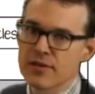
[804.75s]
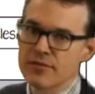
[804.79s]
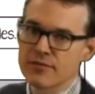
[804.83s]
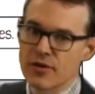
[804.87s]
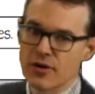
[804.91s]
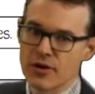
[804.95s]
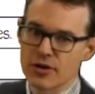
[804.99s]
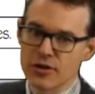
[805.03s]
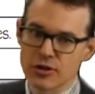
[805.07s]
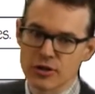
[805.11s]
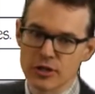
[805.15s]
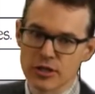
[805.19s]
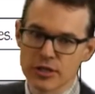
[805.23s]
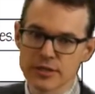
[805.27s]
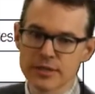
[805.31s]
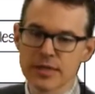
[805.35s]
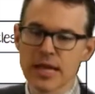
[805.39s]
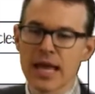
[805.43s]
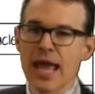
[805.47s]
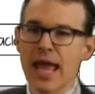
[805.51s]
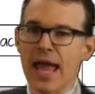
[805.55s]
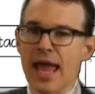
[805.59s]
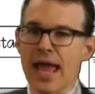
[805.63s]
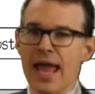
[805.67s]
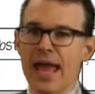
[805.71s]
Very good.
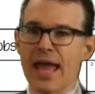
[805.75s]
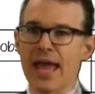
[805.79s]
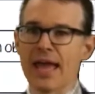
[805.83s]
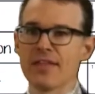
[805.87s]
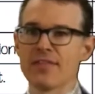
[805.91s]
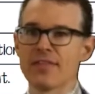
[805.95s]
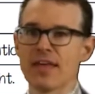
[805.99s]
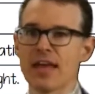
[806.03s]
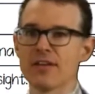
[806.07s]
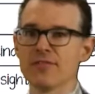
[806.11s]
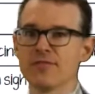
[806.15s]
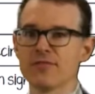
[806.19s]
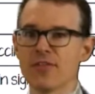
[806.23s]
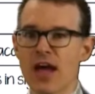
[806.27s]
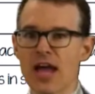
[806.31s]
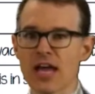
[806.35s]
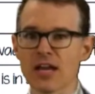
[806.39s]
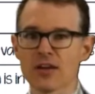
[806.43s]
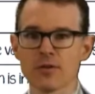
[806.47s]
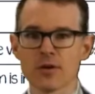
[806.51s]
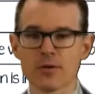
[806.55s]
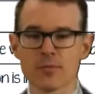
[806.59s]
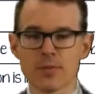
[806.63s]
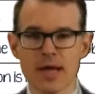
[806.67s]
And then finally,